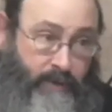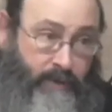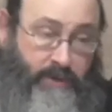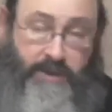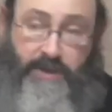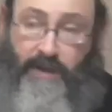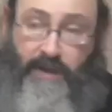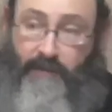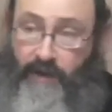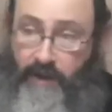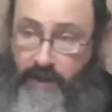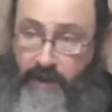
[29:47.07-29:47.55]
When
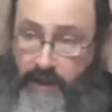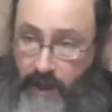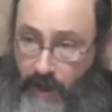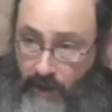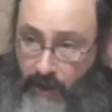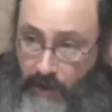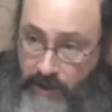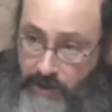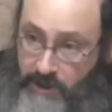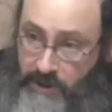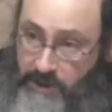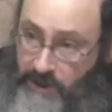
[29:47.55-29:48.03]
he's given
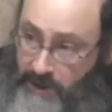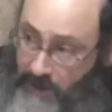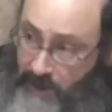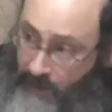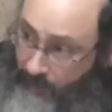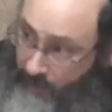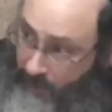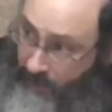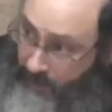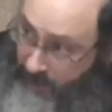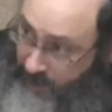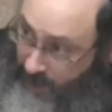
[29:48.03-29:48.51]
intelligence, he
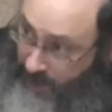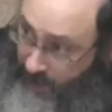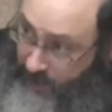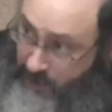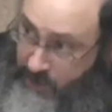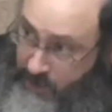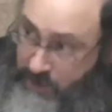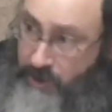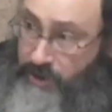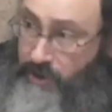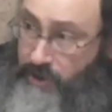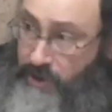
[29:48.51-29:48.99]

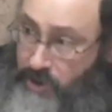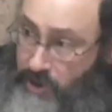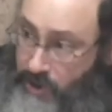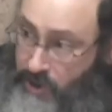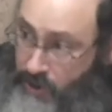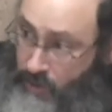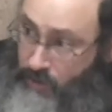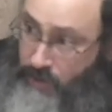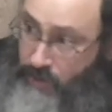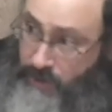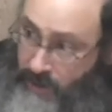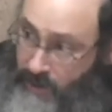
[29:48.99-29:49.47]

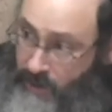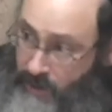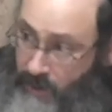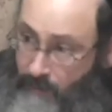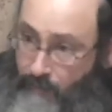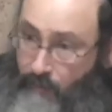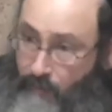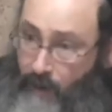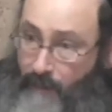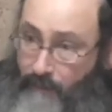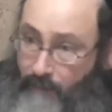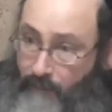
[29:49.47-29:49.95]
should use it in
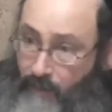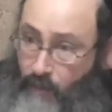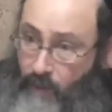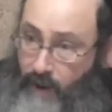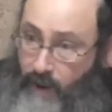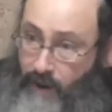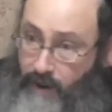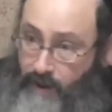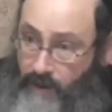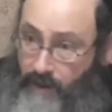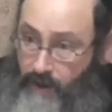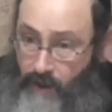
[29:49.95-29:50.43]
the proper
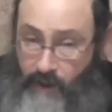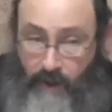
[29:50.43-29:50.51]
way.